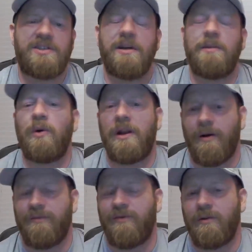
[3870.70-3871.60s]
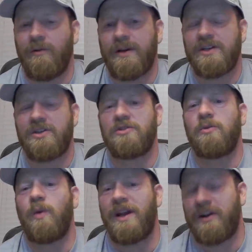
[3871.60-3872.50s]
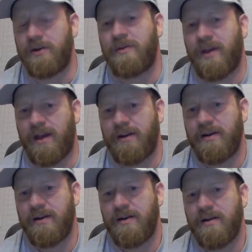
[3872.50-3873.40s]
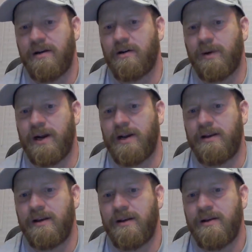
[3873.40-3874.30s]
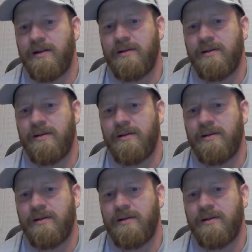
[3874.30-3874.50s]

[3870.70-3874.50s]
Somewhat helpful, because there's a way to do that already.